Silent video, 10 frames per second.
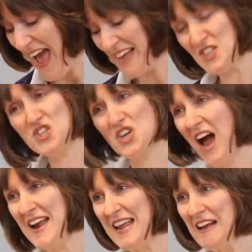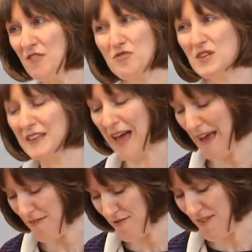and shining through the
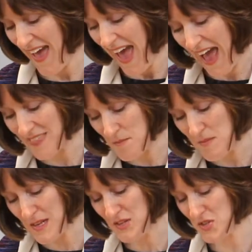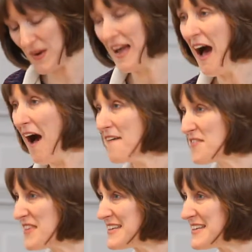life and the ministry of